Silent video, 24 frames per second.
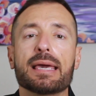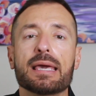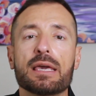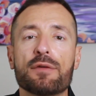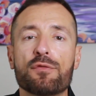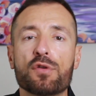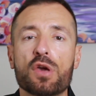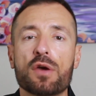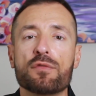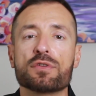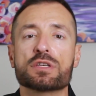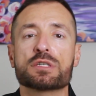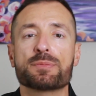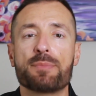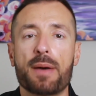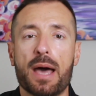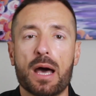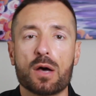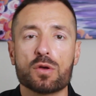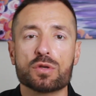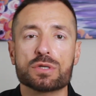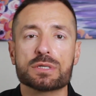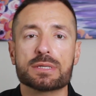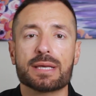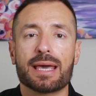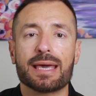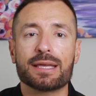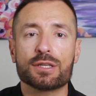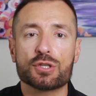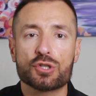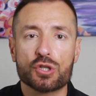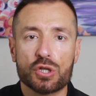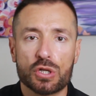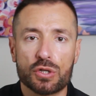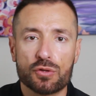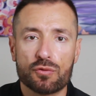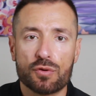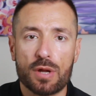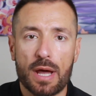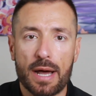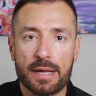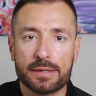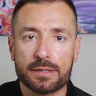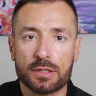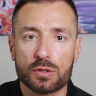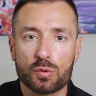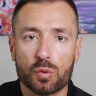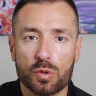If you have a spouse and children
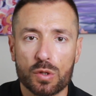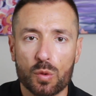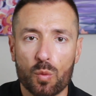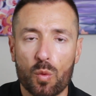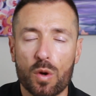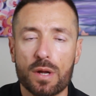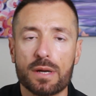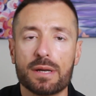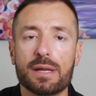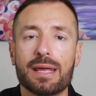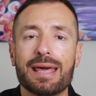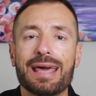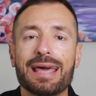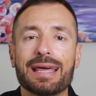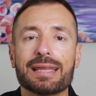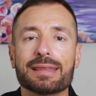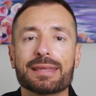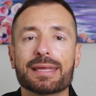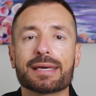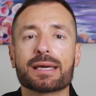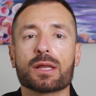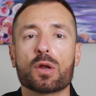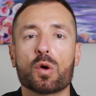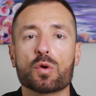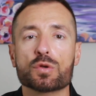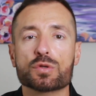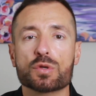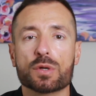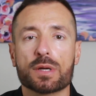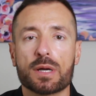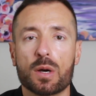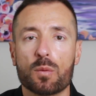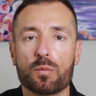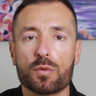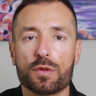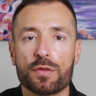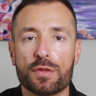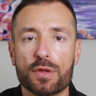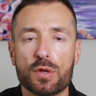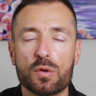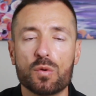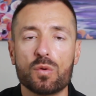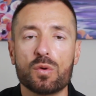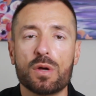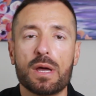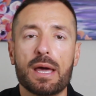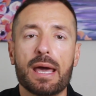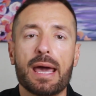under 21, they can also come with
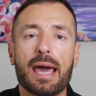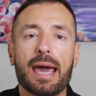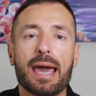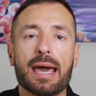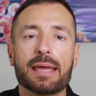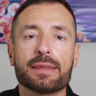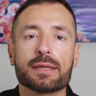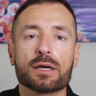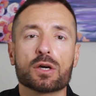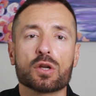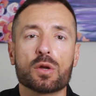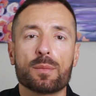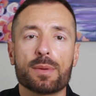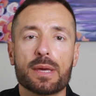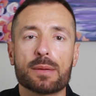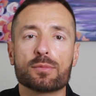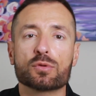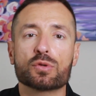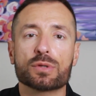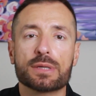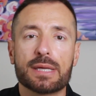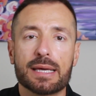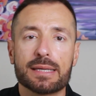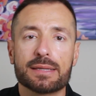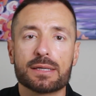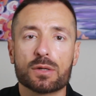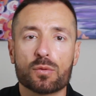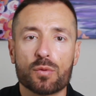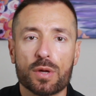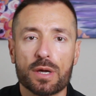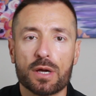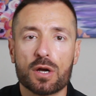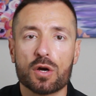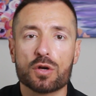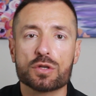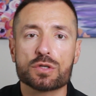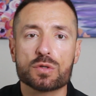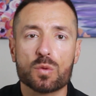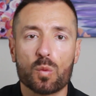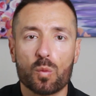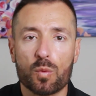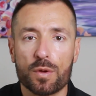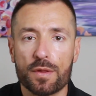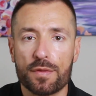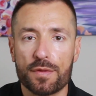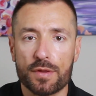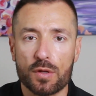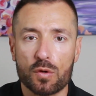you and they're going to be able to get the green cards
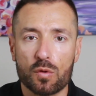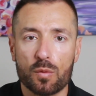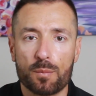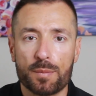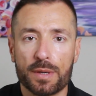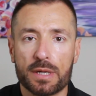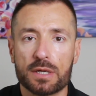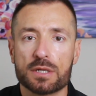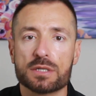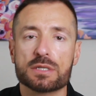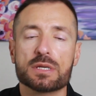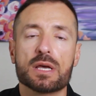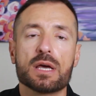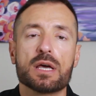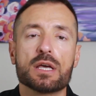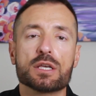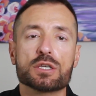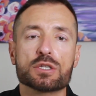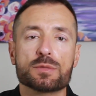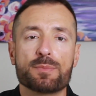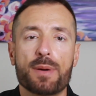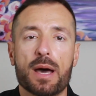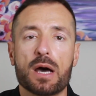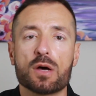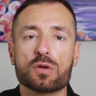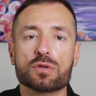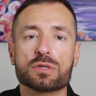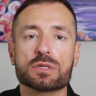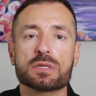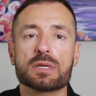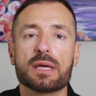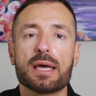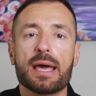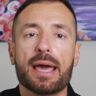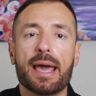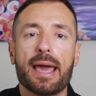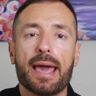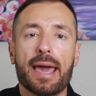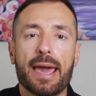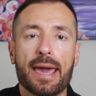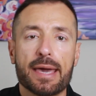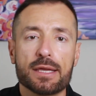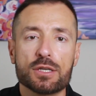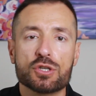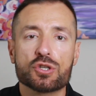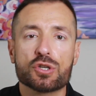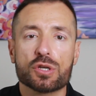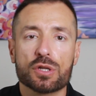with you because spouse
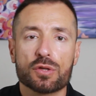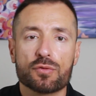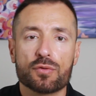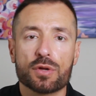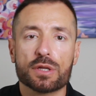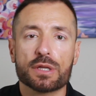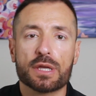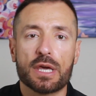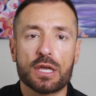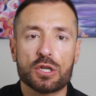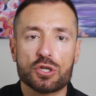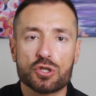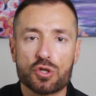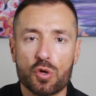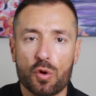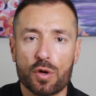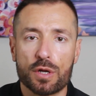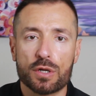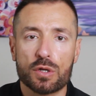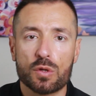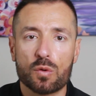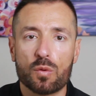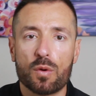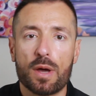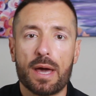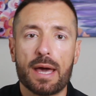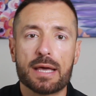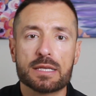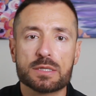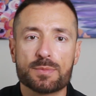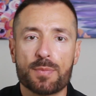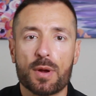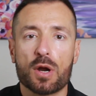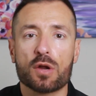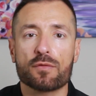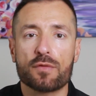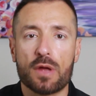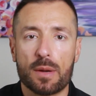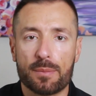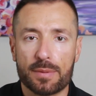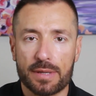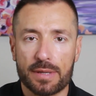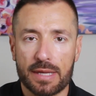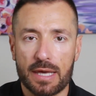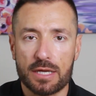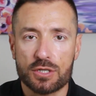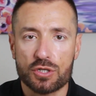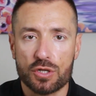and children can join you as part of the
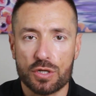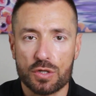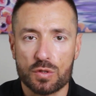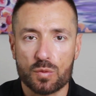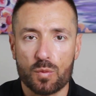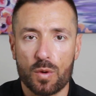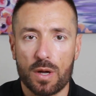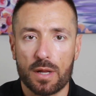application as